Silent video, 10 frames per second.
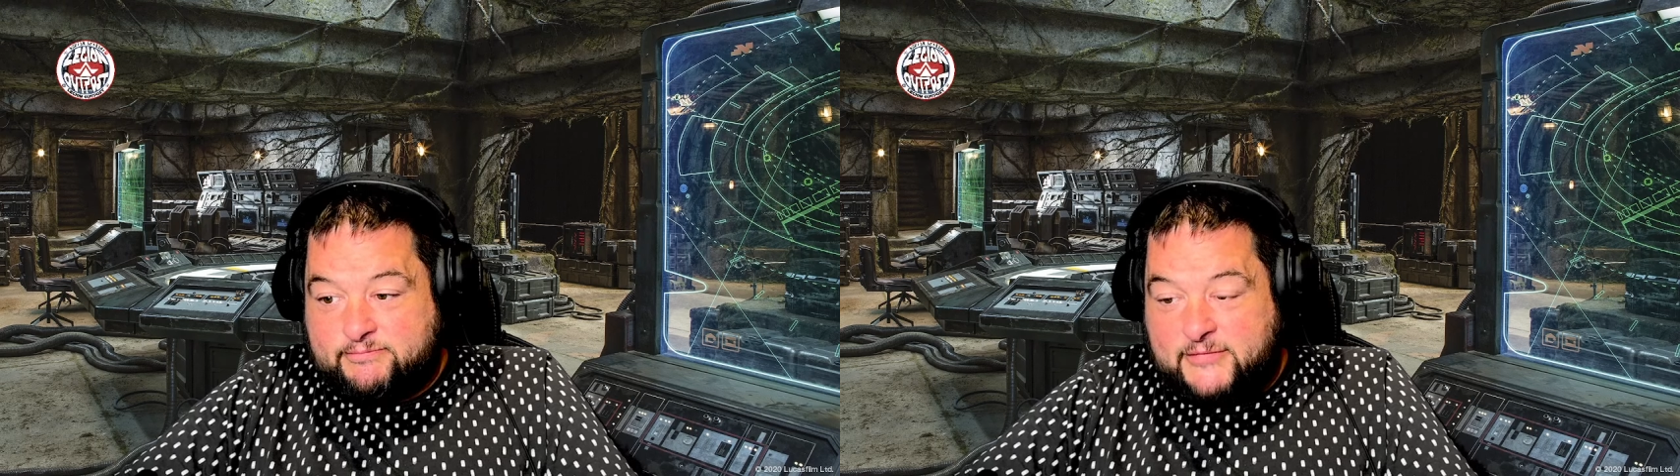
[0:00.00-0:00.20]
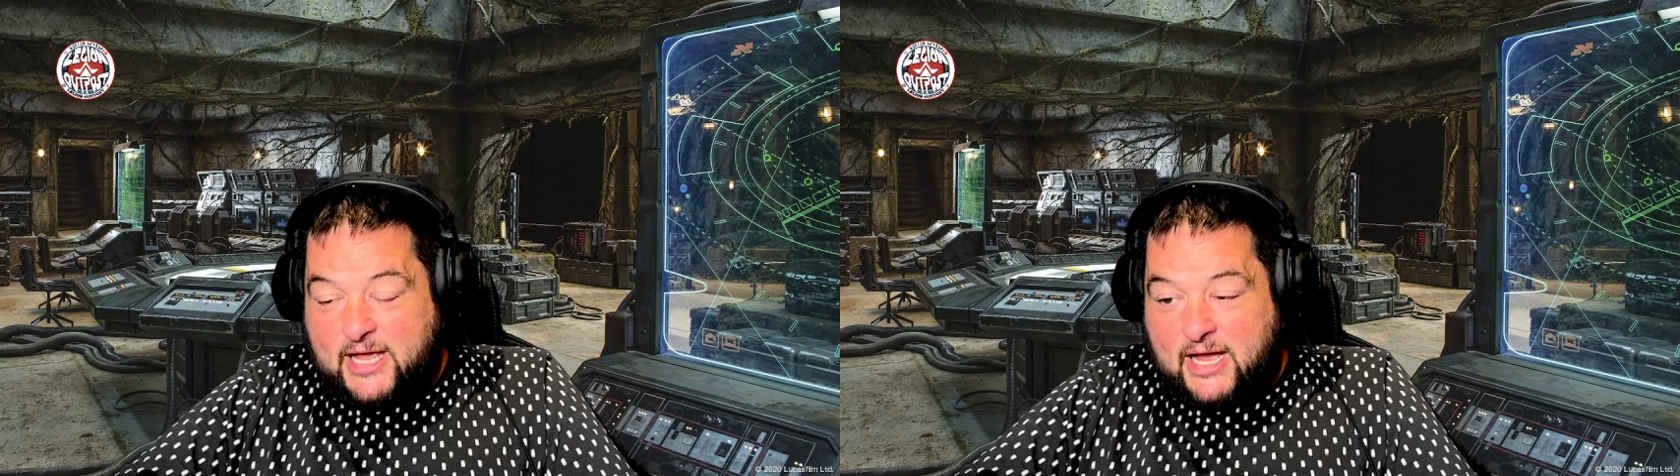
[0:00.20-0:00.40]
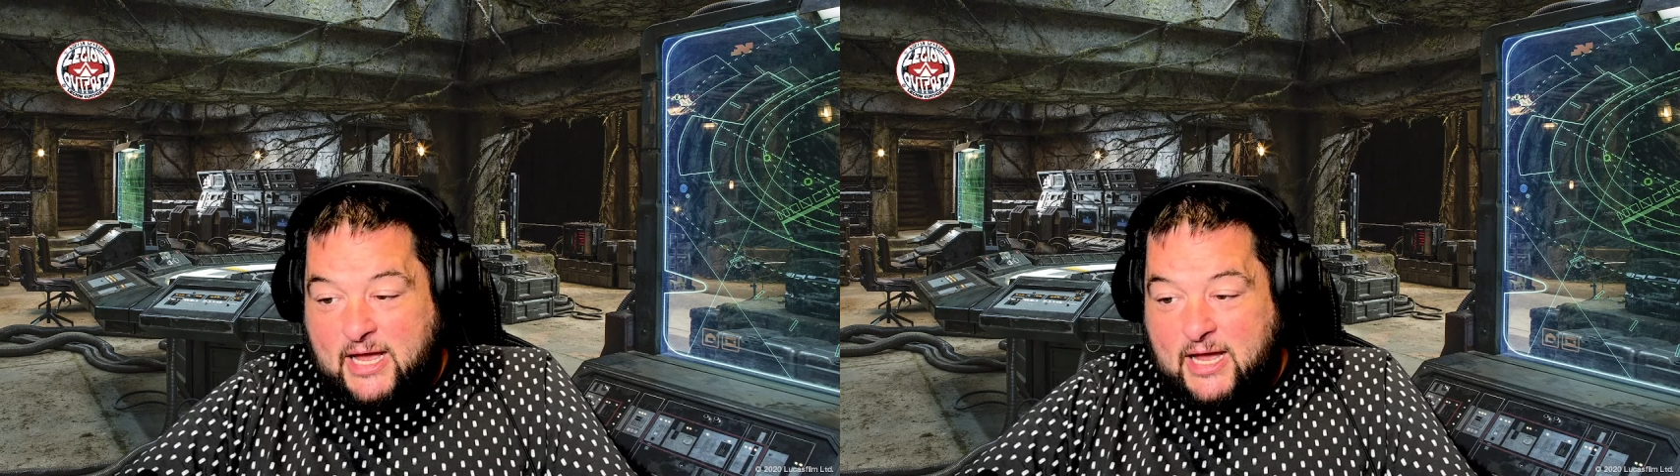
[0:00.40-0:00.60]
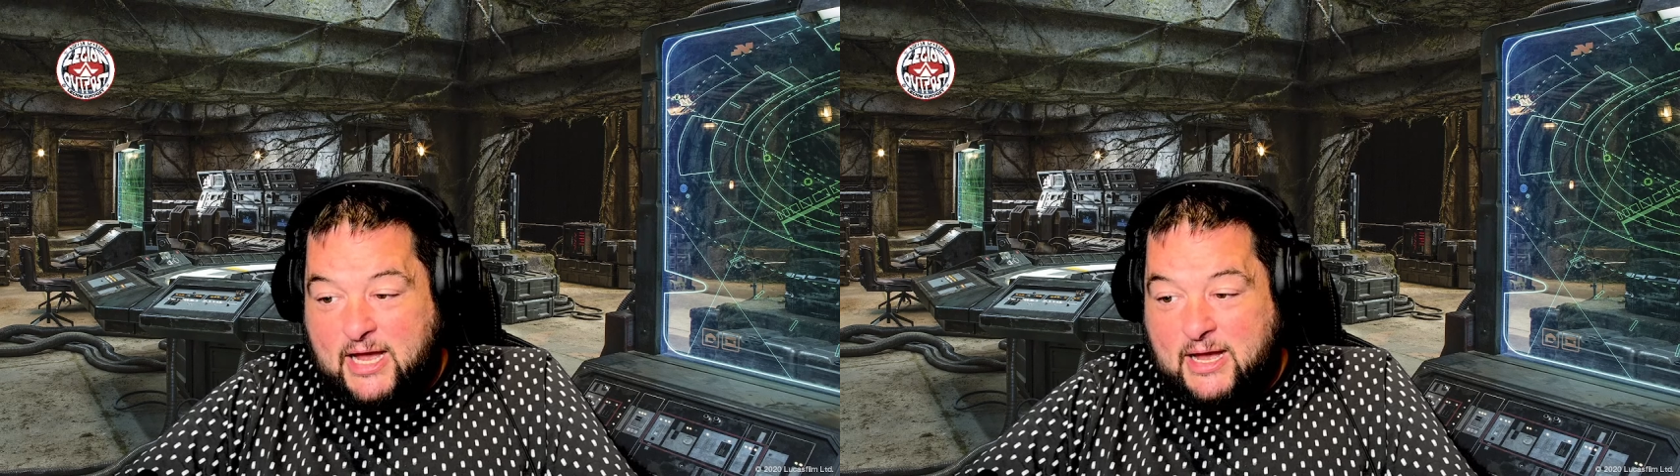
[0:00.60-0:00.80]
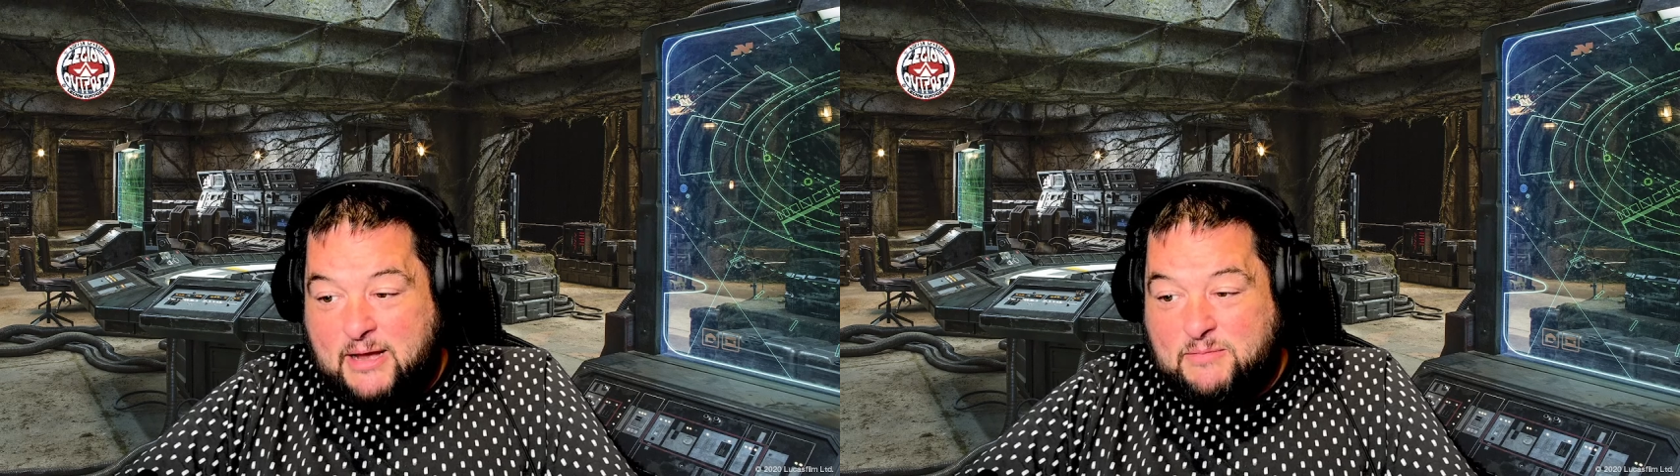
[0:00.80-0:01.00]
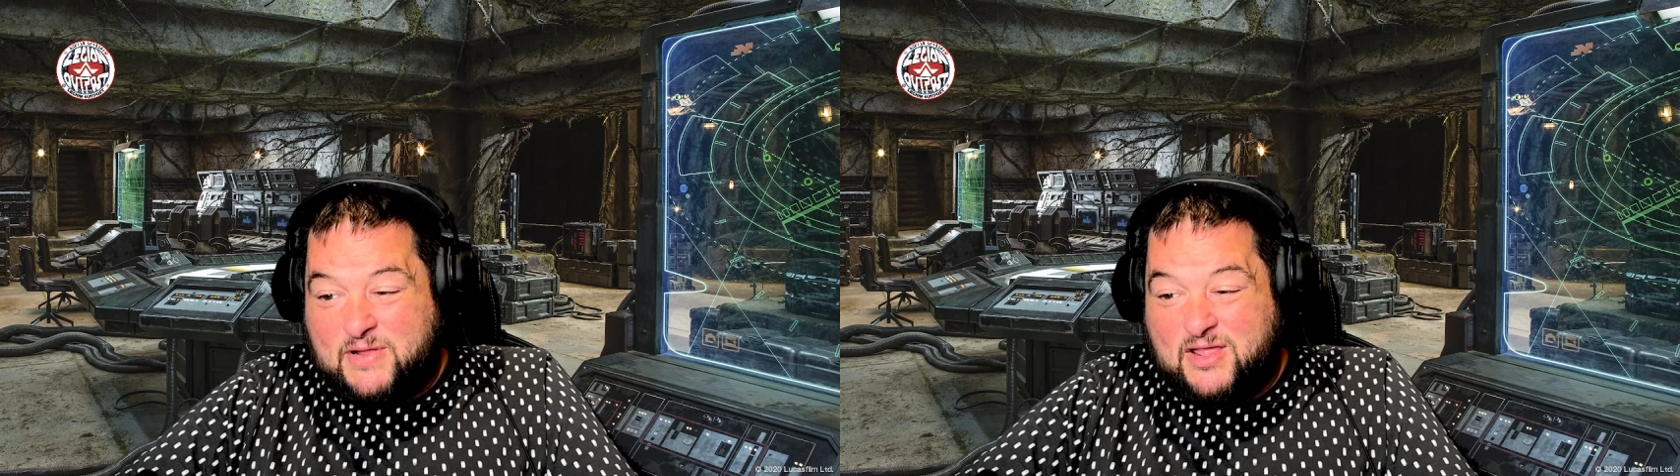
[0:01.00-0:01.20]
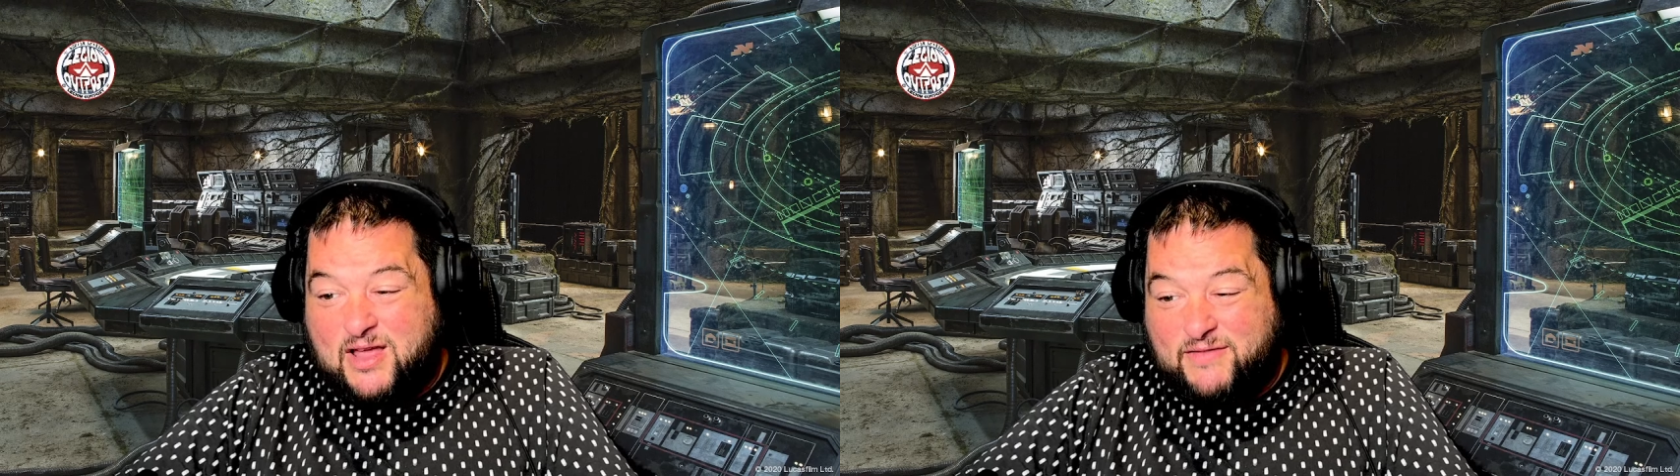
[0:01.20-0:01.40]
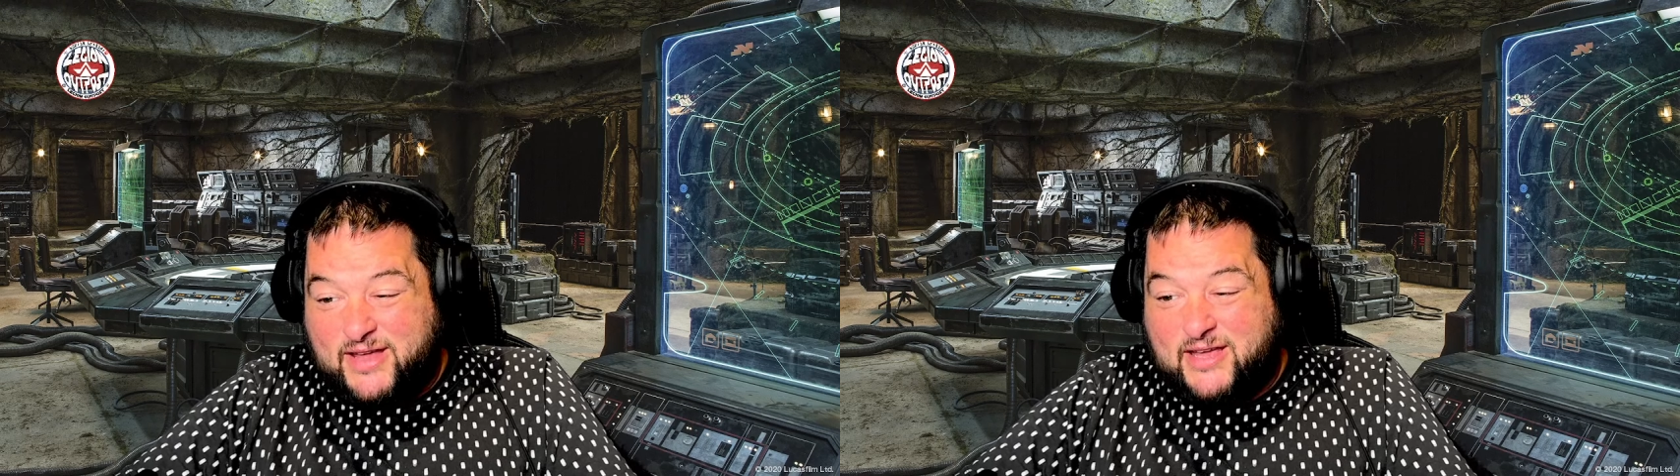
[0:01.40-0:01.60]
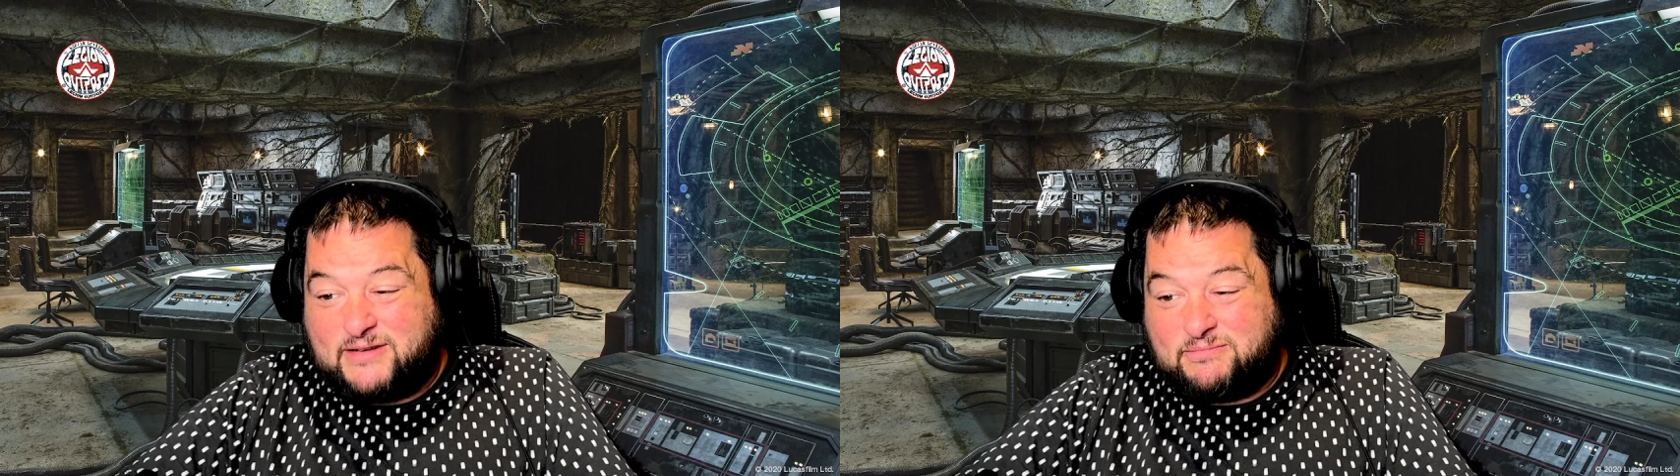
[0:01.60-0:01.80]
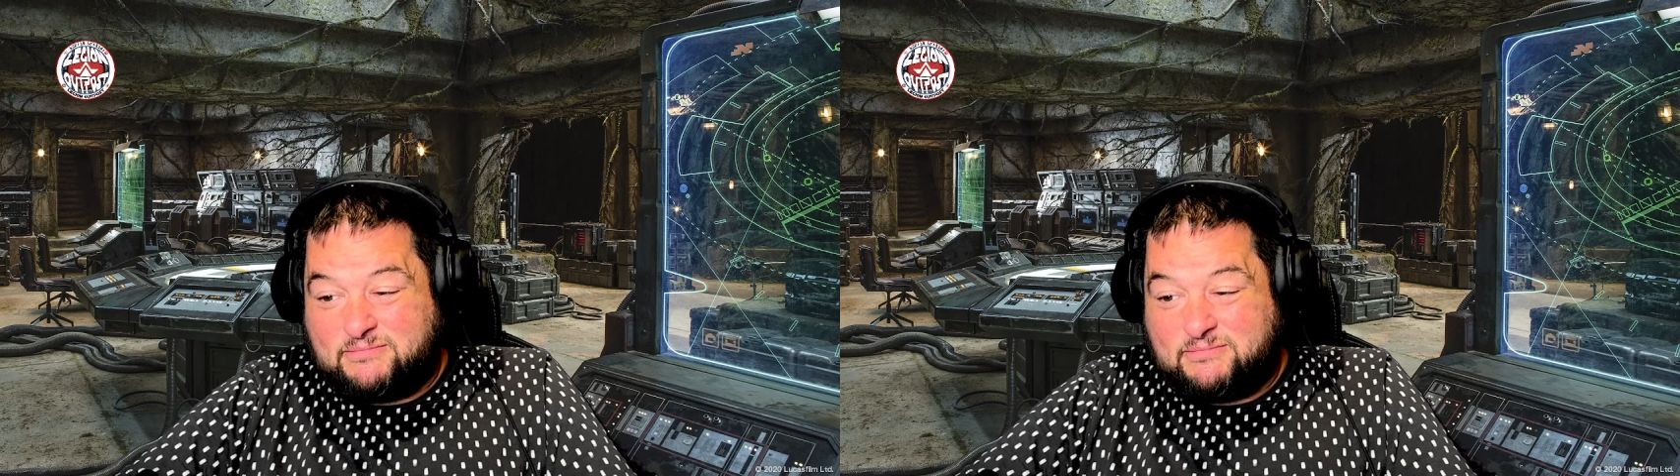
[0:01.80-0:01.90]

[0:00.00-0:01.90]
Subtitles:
Yeah, I'm loving it.